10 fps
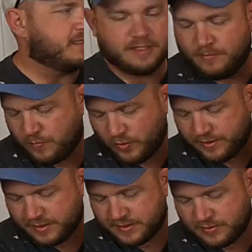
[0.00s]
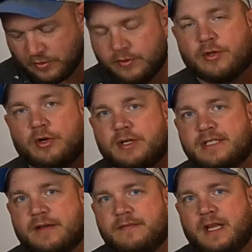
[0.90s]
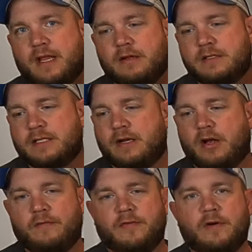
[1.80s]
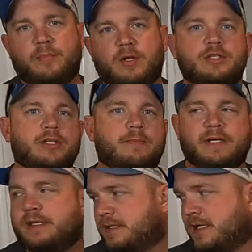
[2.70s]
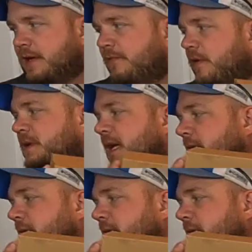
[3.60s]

At some yeah. point, this sold $37 on offer plus shipping. This came from